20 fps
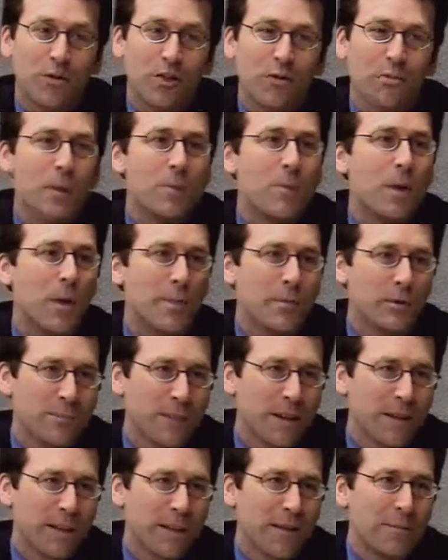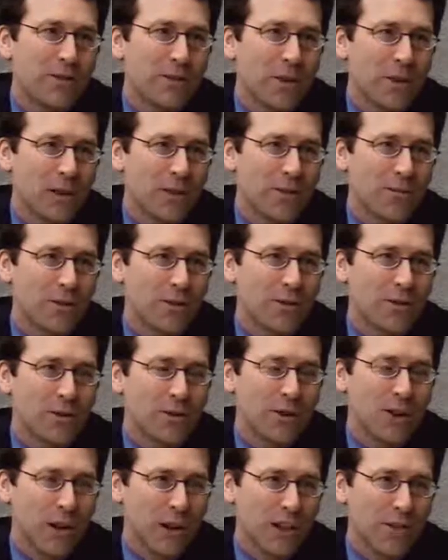which is my mom's maiden name is Hosmans.
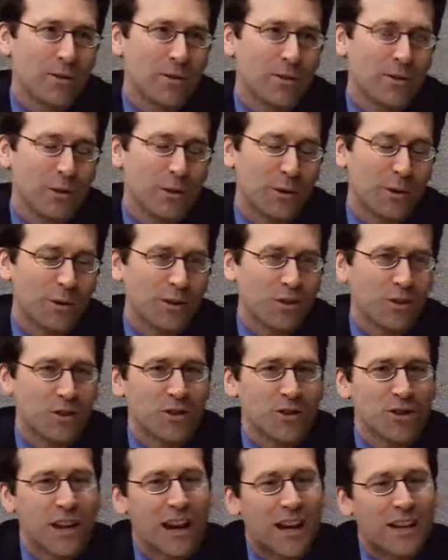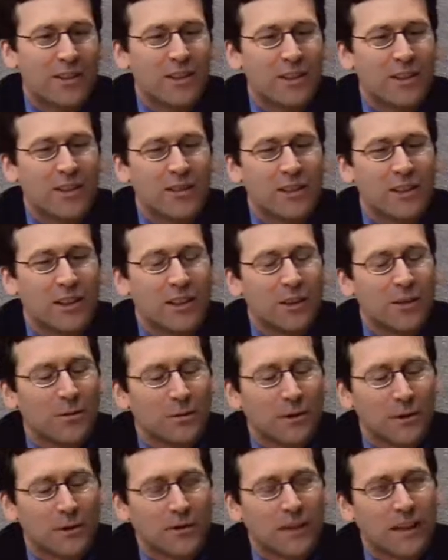So the Hosmans, Fergusons, and Jacksons
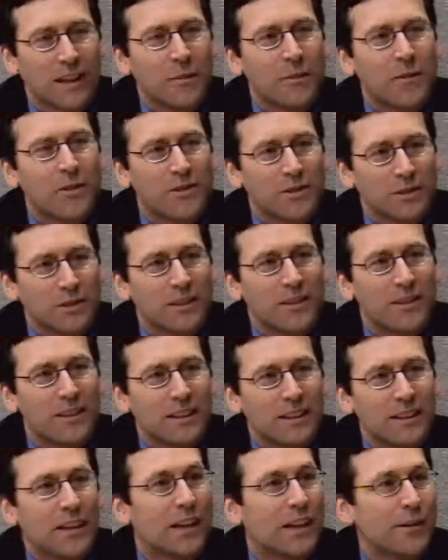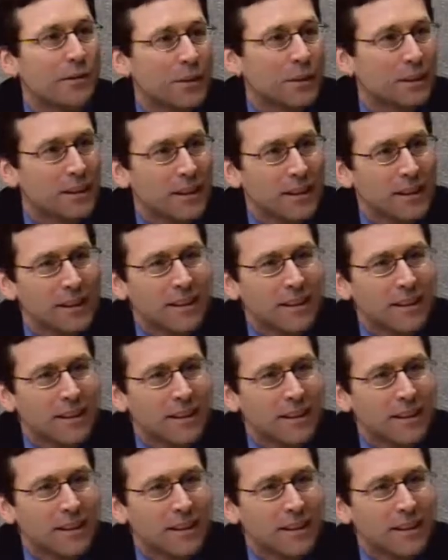were all families in Everett